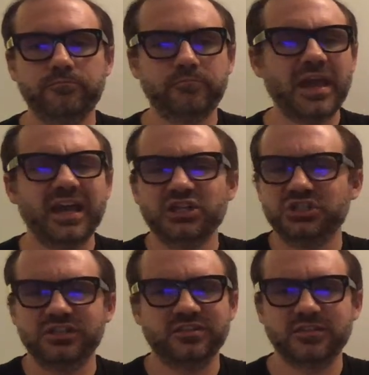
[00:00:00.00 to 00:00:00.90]

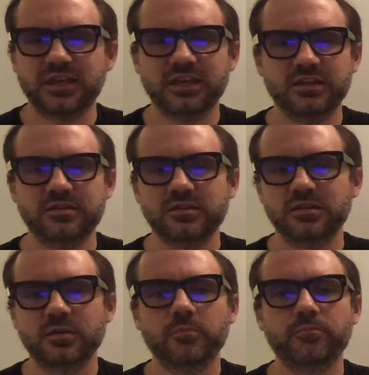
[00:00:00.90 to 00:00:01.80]
passions and
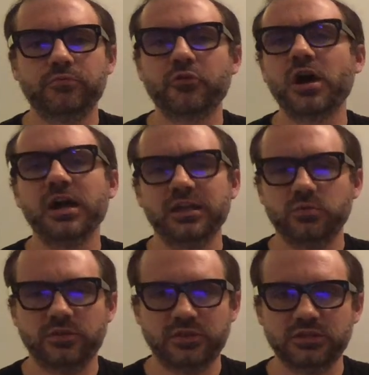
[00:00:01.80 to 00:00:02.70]
pride
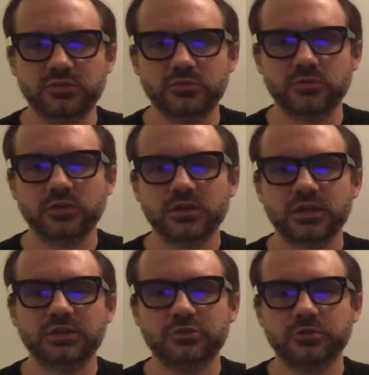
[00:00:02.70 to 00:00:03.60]
within you
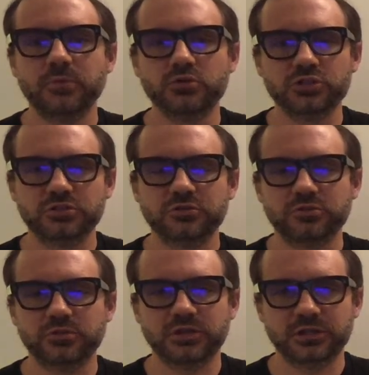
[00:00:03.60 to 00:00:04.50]
and your
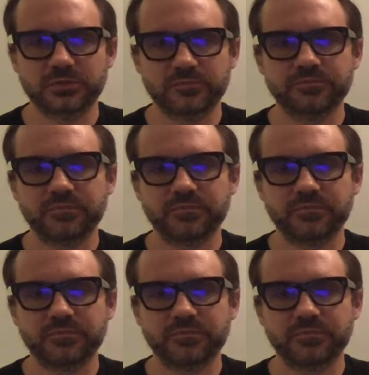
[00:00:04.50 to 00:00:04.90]
emotional um,